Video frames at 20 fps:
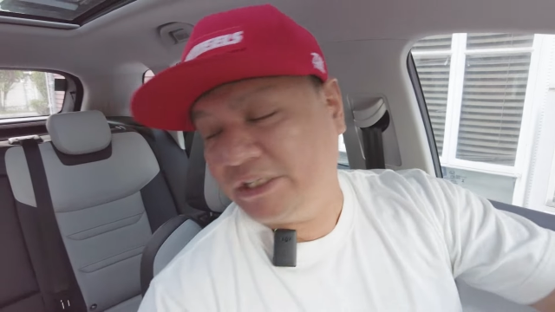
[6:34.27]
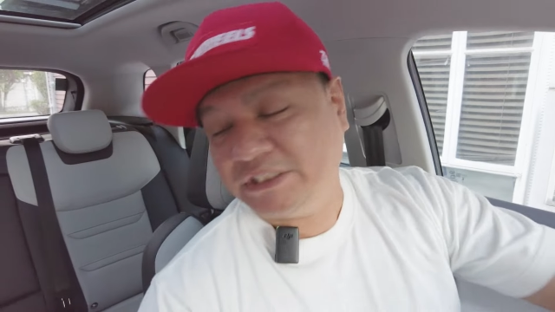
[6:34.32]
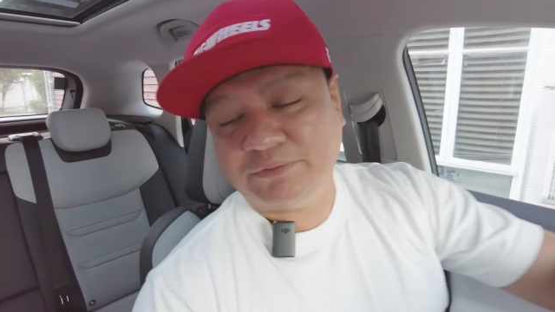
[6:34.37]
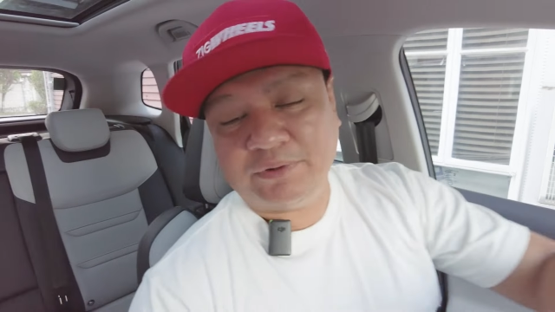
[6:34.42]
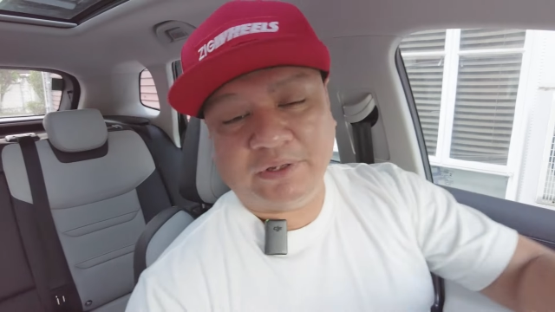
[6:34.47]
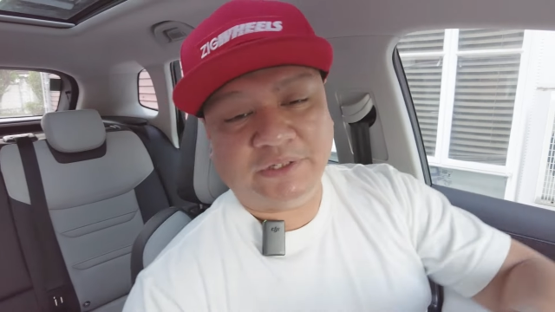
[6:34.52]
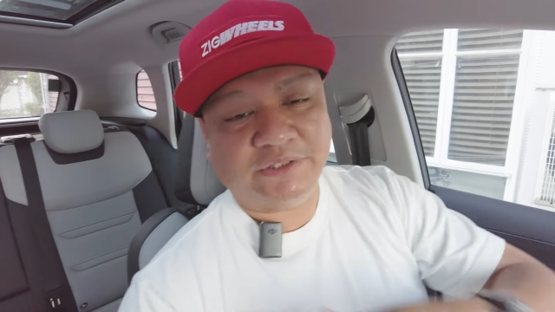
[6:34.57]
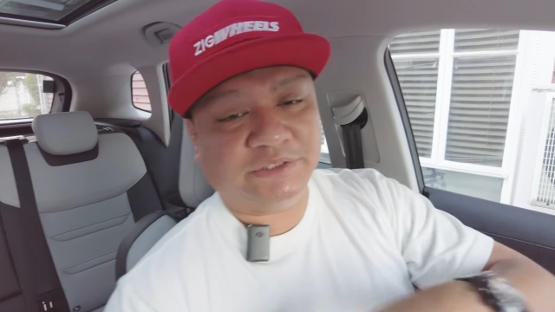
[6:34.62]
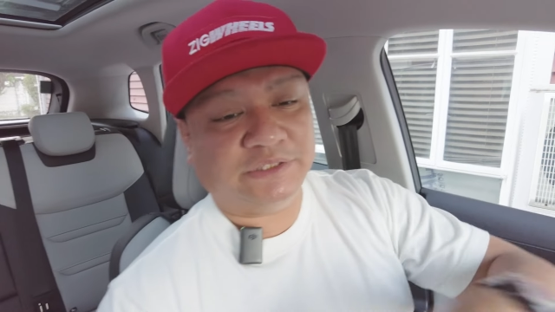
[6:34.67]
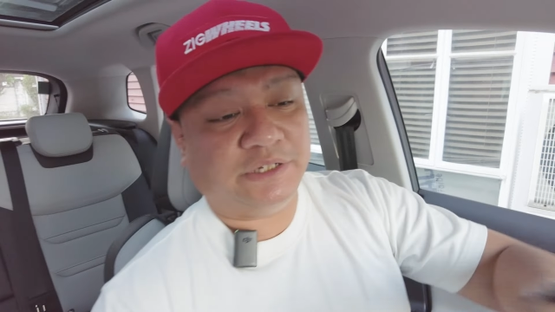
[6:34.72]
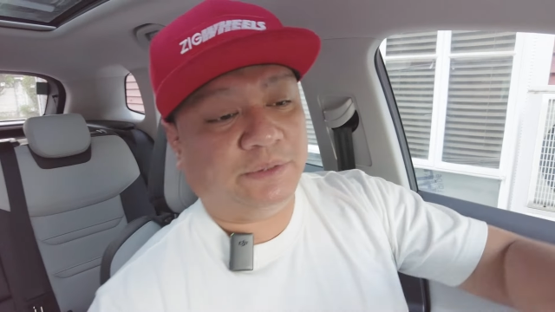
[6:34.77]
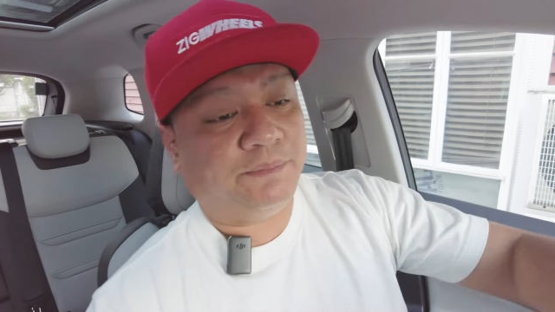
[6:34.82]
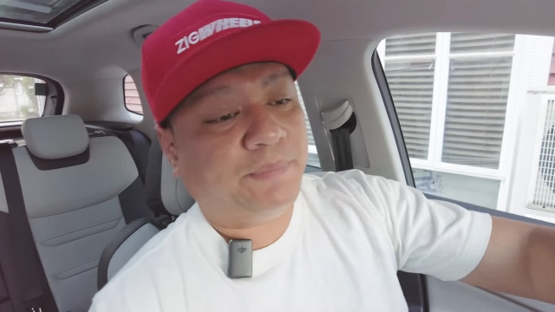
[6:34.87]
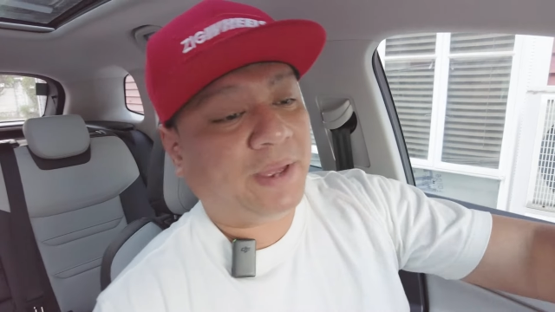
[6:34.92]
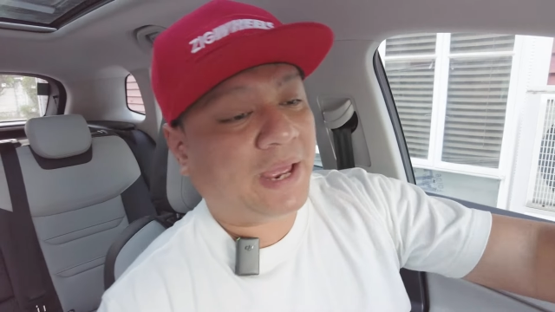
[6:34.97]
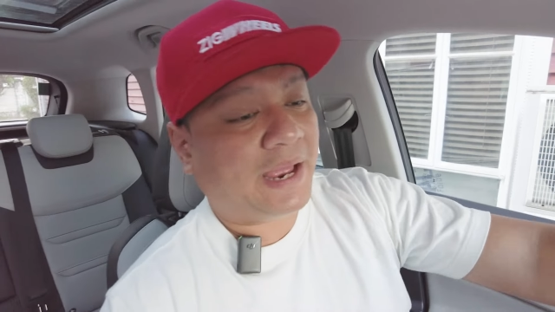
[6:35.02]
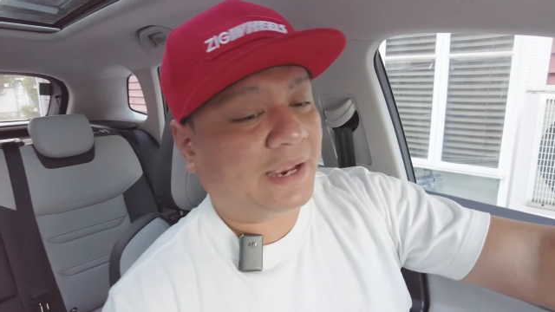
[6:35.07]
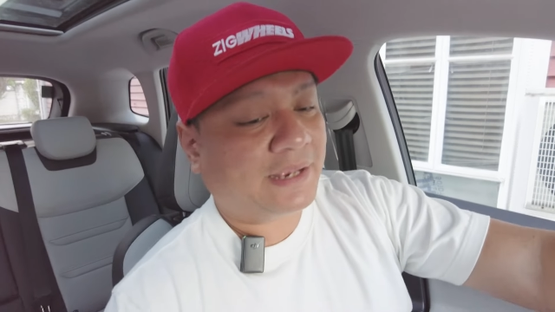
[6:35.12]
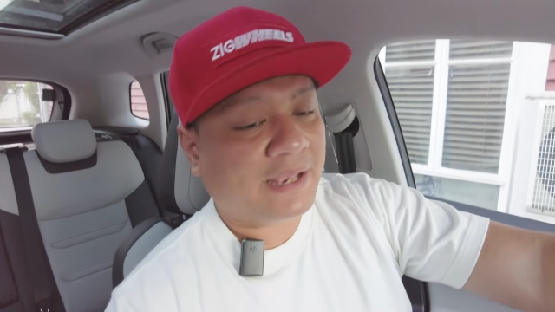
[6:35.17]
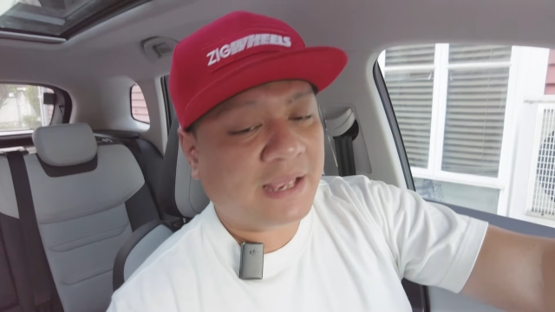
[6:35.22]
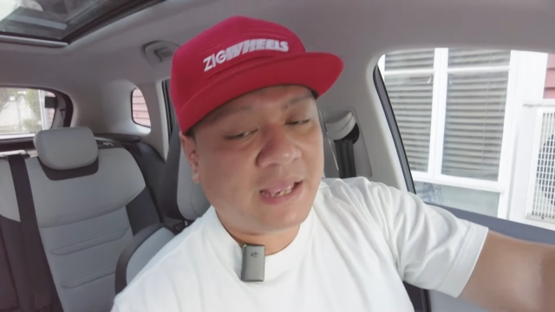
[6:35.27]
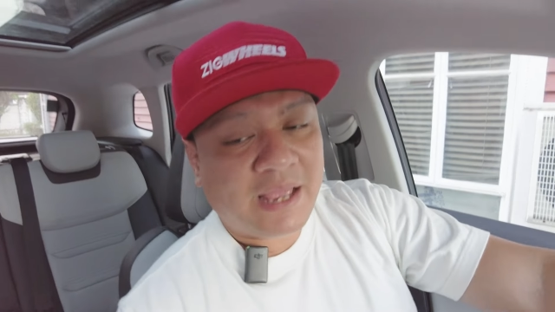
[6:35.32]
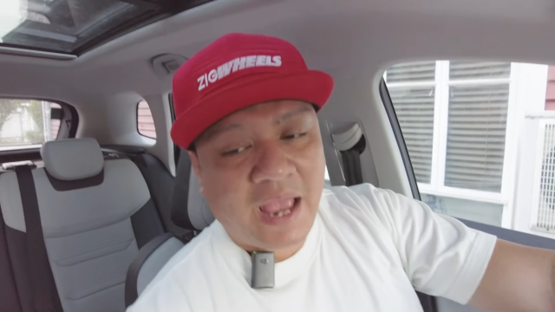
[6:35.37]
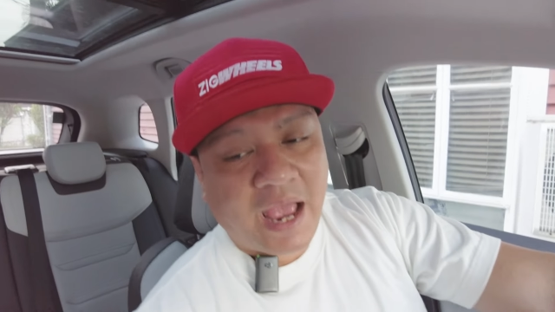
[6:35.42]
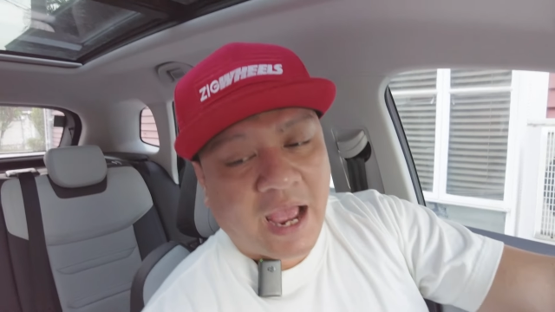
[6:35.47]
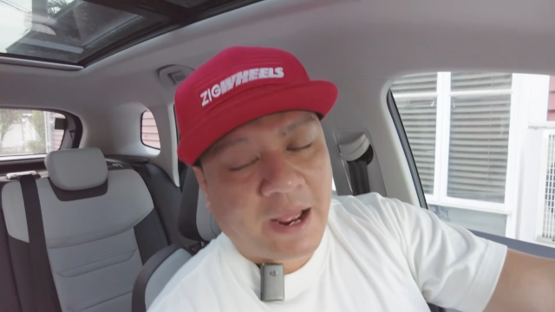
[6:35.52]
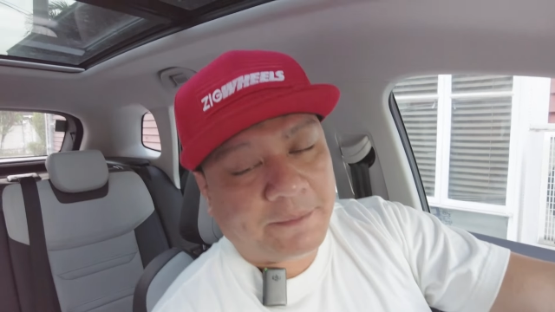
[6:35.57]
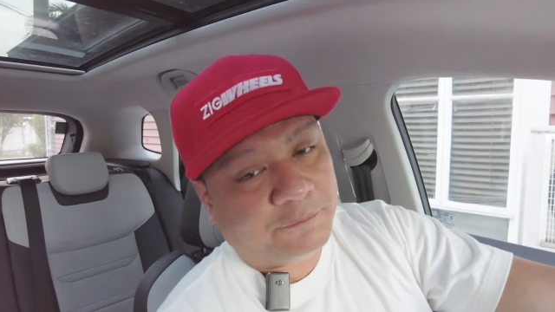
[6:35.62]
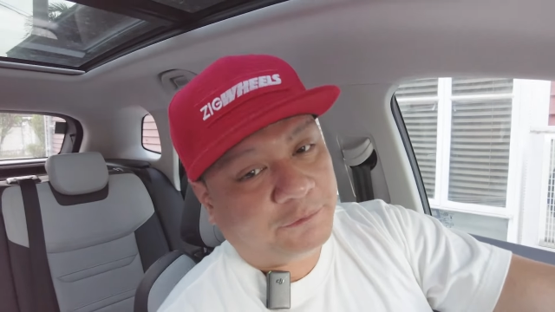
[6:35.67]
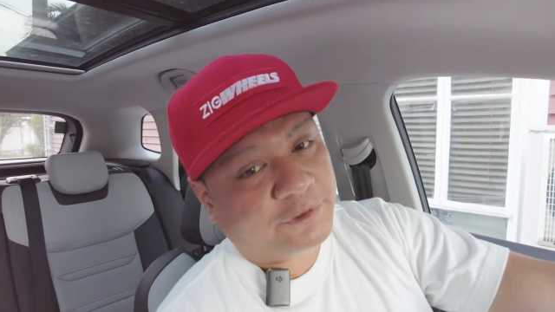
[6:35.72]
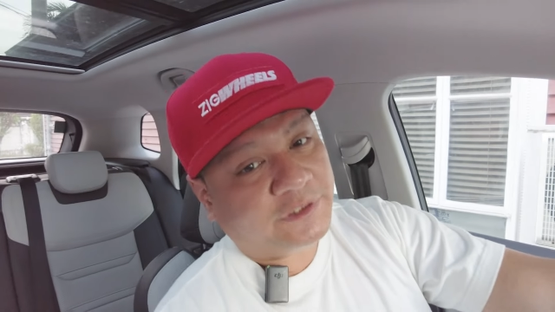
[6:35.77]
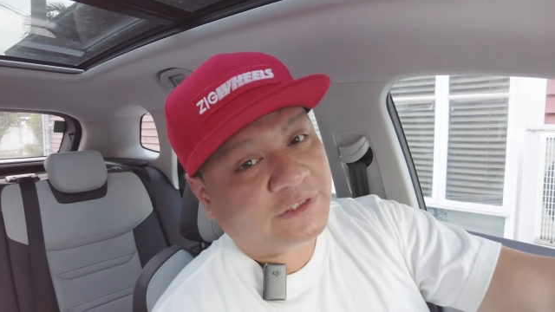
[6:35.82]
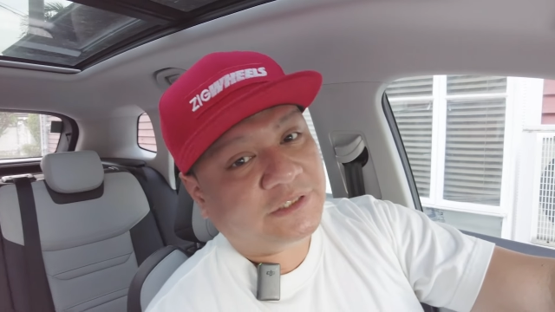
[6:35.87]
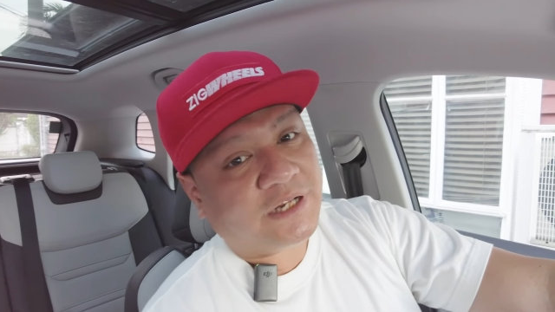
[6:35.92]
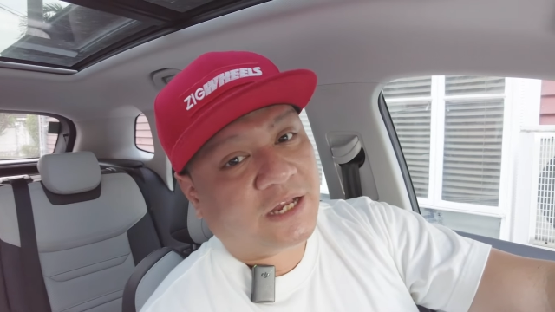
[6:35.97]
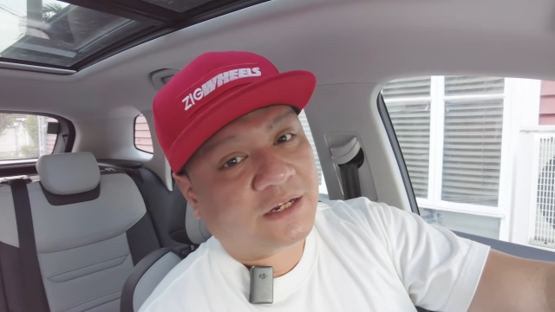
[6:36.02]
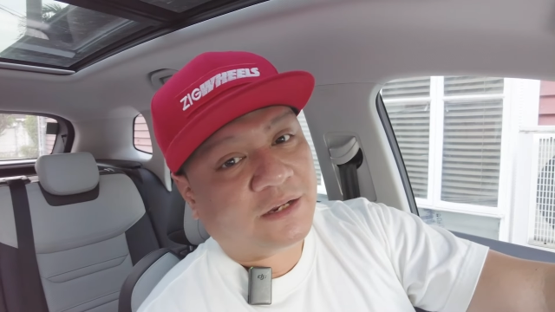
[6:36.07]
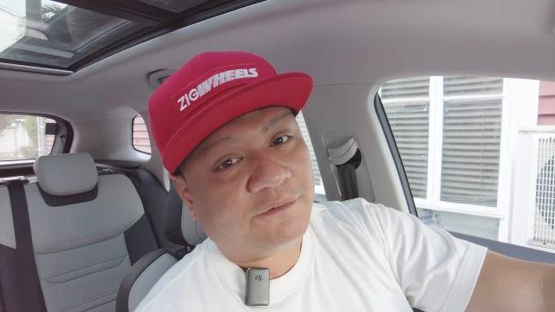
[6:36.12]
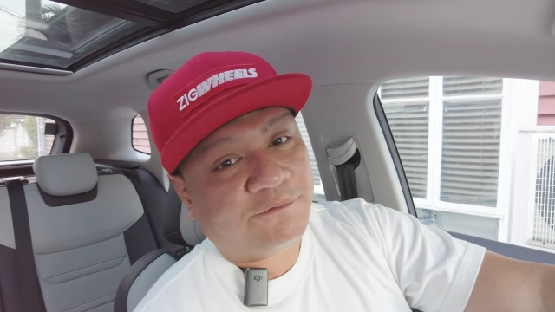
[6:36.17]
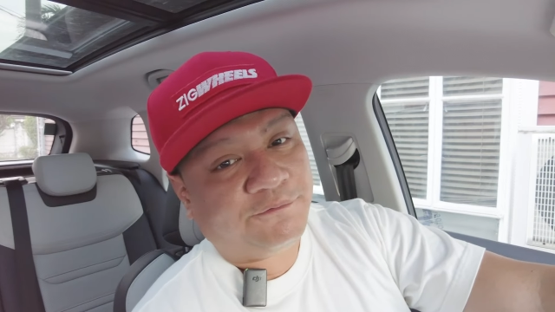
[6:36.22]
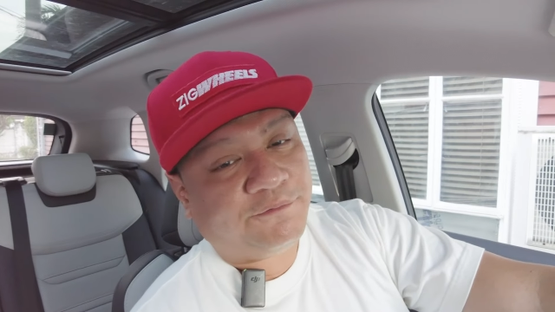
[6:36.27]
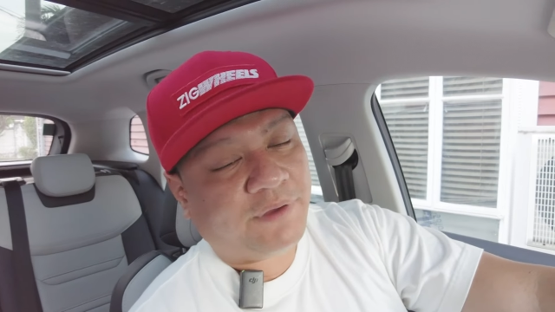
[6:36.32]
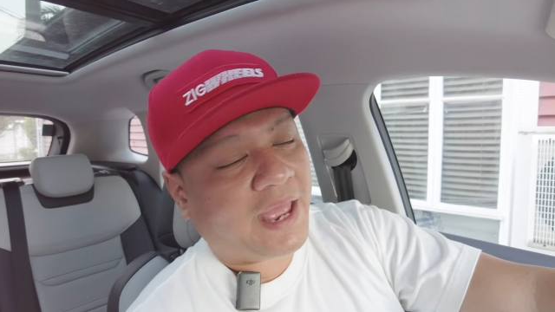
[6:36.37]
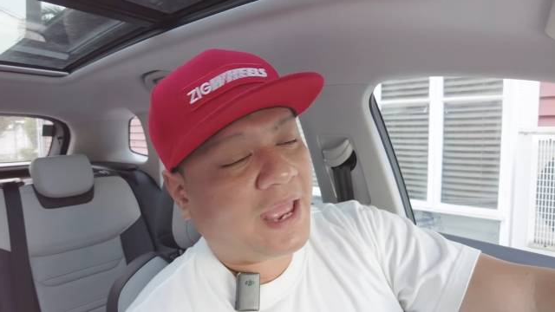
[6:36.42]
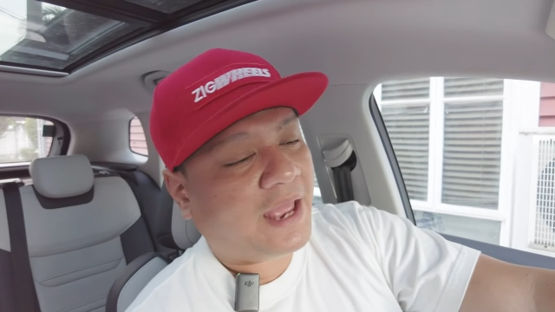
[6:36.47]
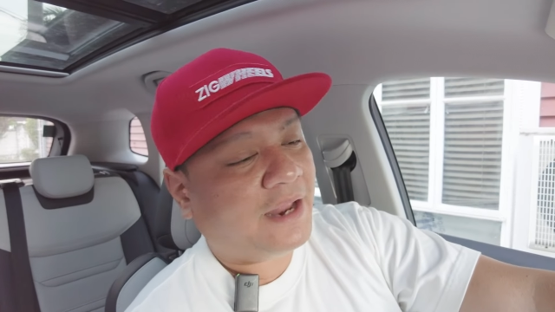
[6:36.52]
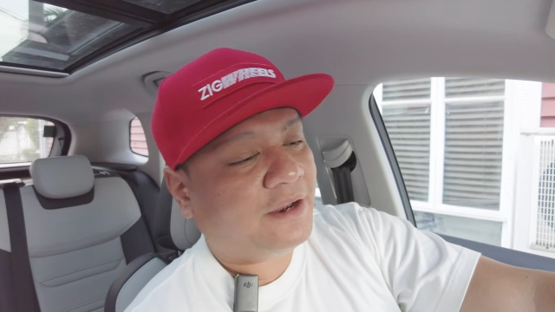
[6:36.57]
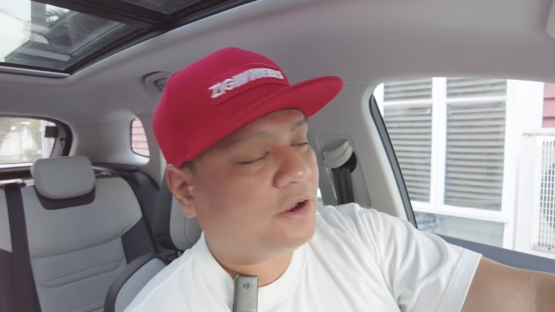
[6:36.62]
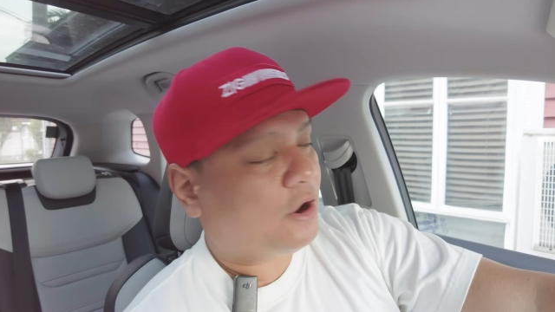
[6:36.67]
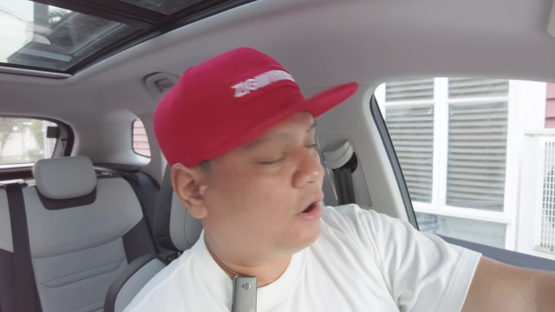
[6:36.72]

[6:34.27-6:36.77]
as well as on the back. I'm really not a fan